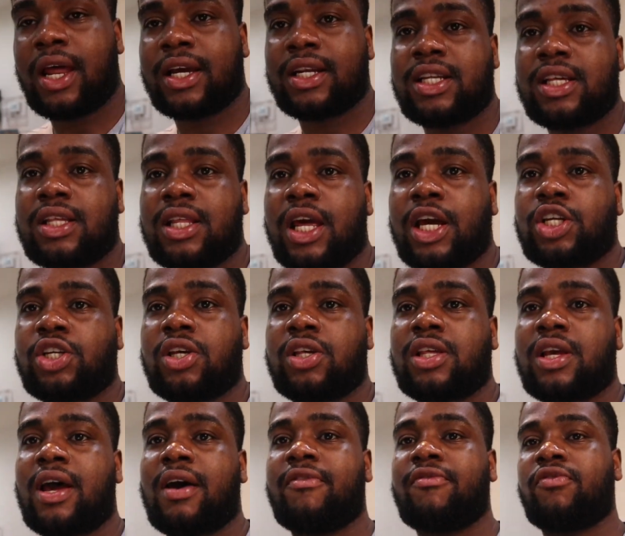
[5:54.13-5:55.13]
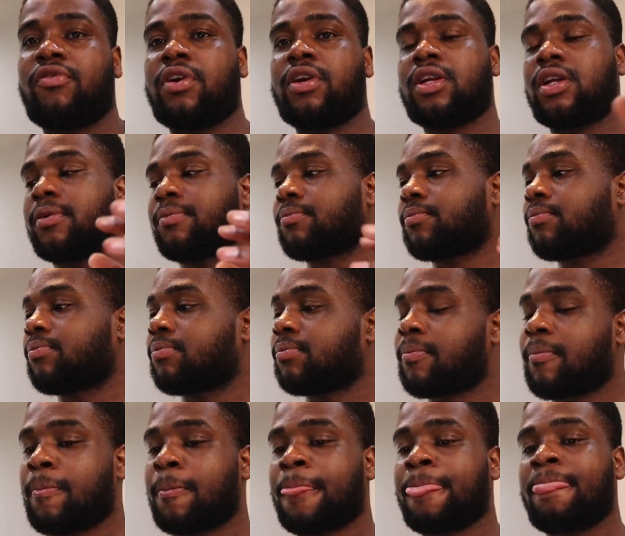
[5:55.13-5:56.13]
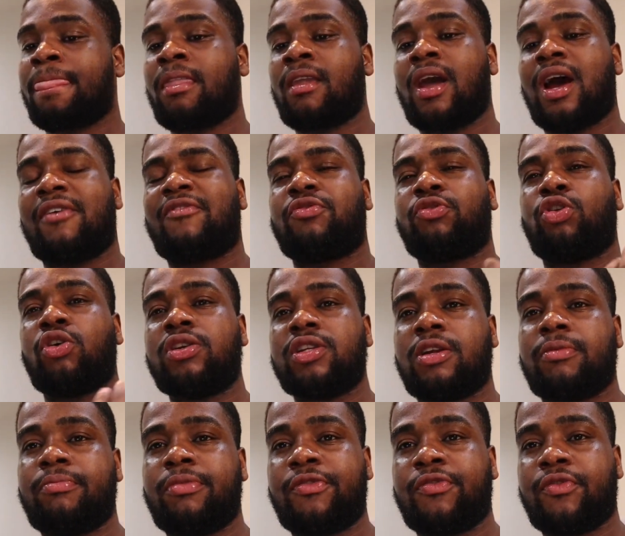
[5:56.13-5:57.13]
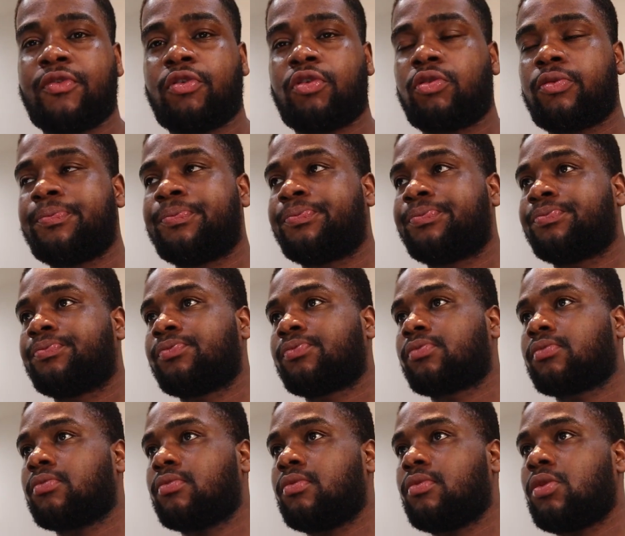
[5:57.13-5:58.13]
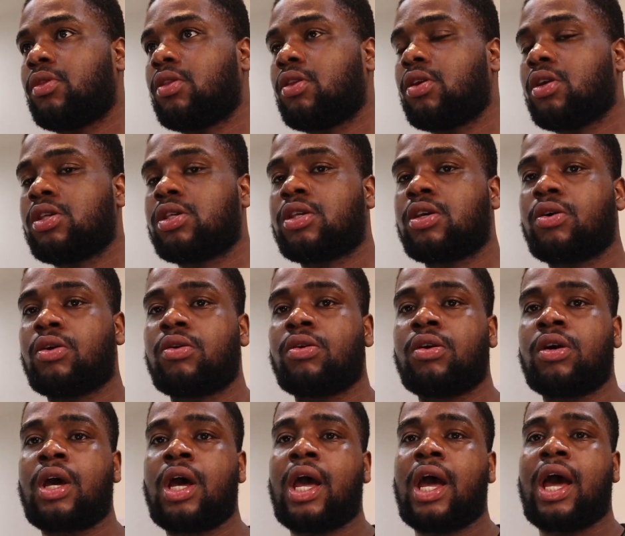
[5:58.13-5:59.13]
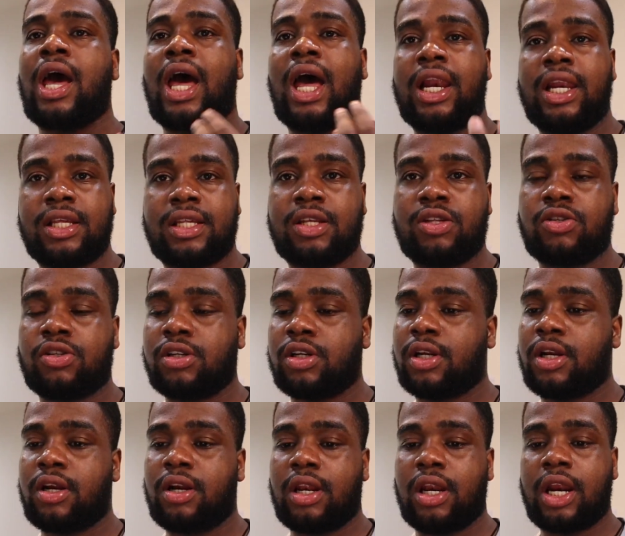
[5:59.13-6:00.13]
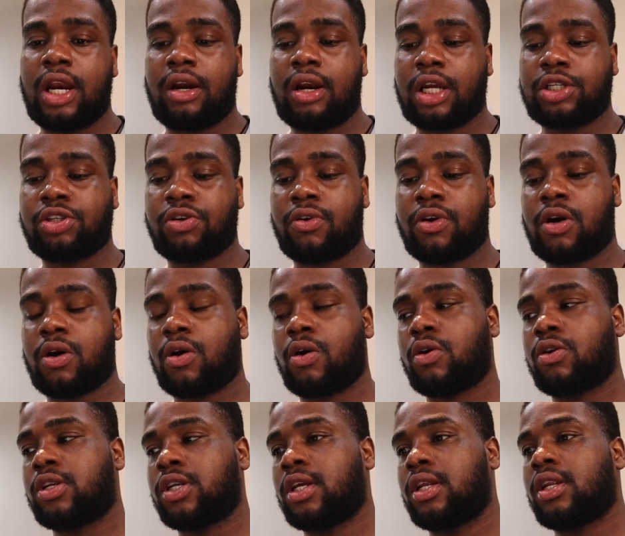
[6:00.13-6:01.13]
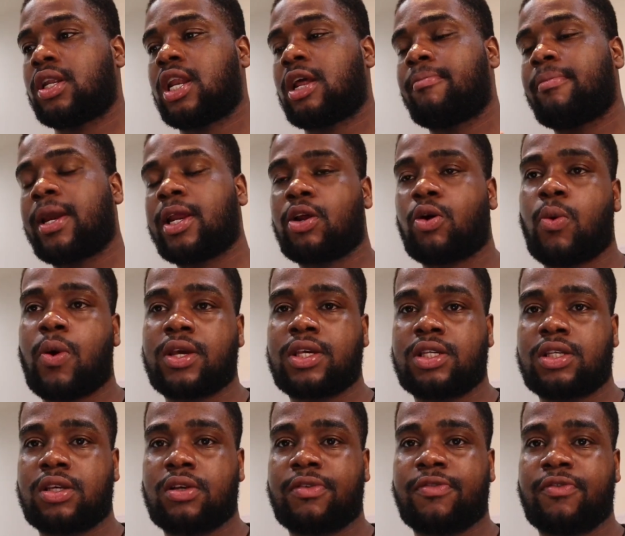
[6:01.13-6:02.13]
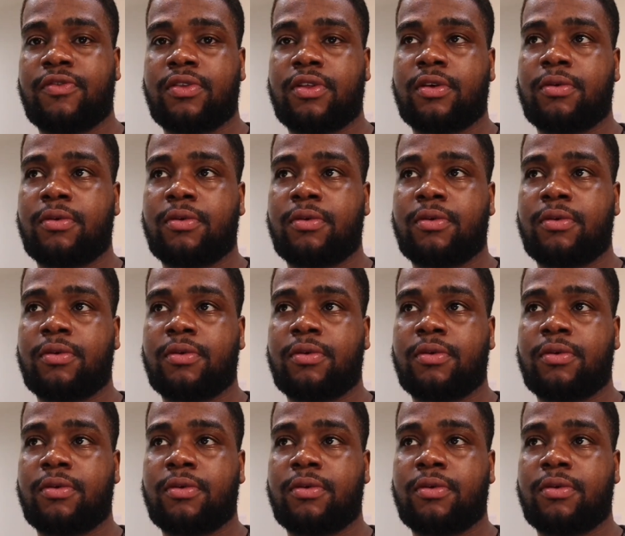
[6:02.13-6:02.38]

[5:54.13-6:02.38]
Like these lectures, I've done them before, so I listened to the lecture recording, then I made questions for